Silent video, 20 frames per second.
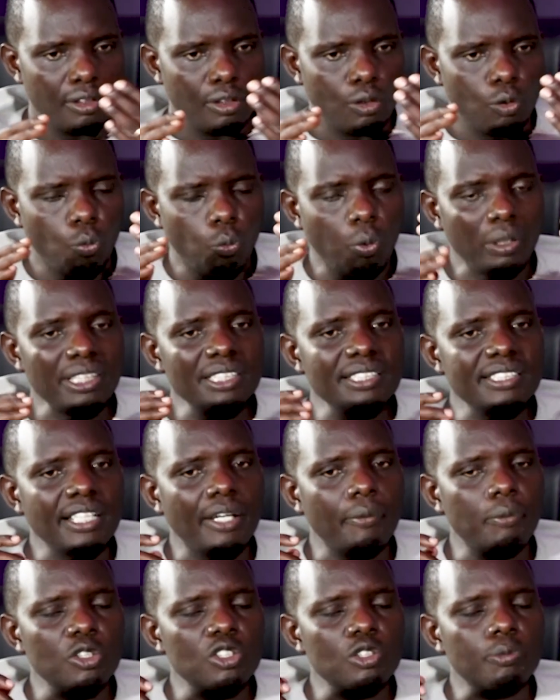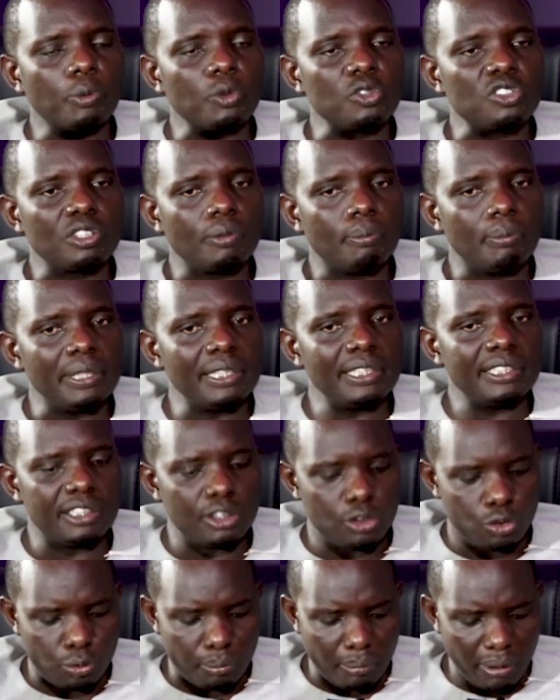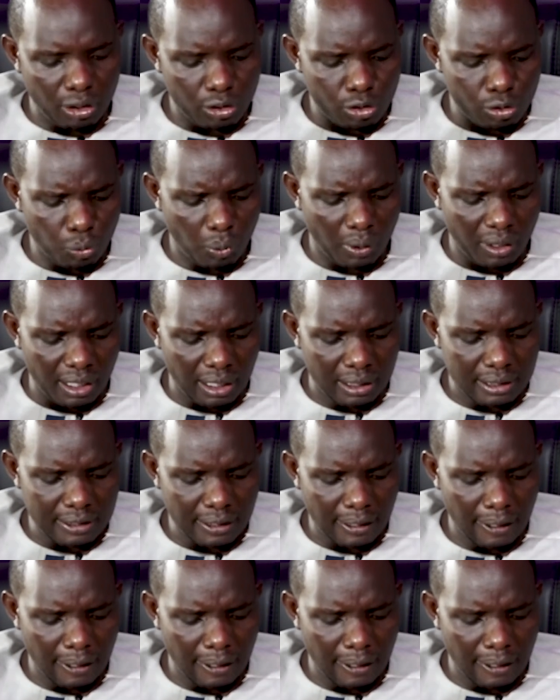What is their responsibility to make sure that